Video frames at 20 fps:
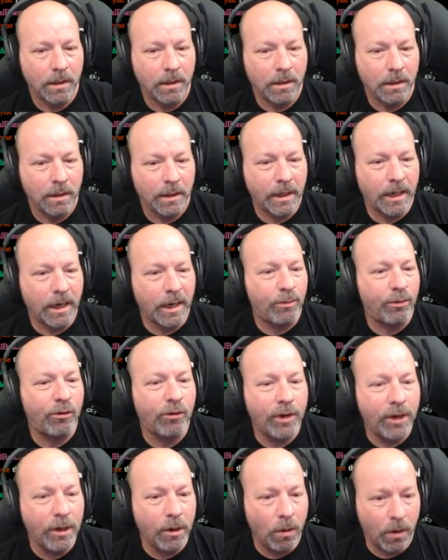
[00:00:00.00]
Can I
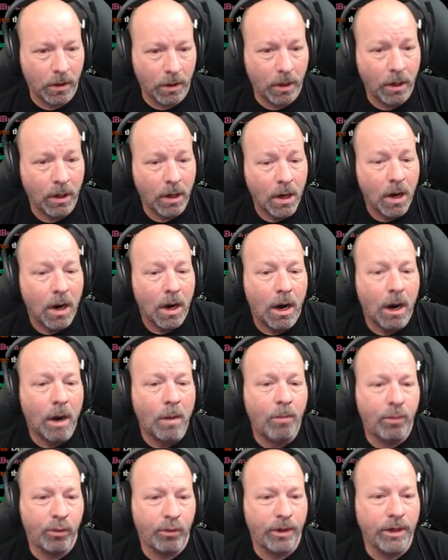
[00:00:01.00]
pre-order? I'll
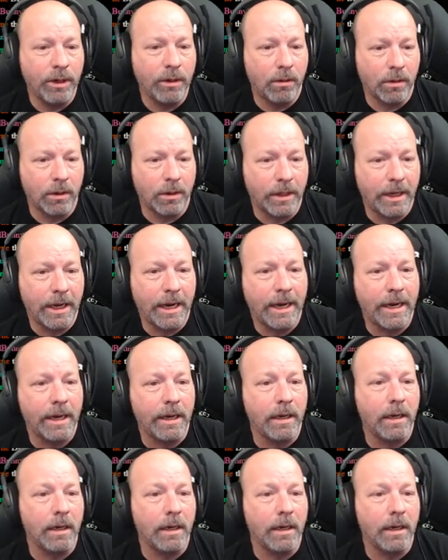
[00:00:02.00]
pre-order that.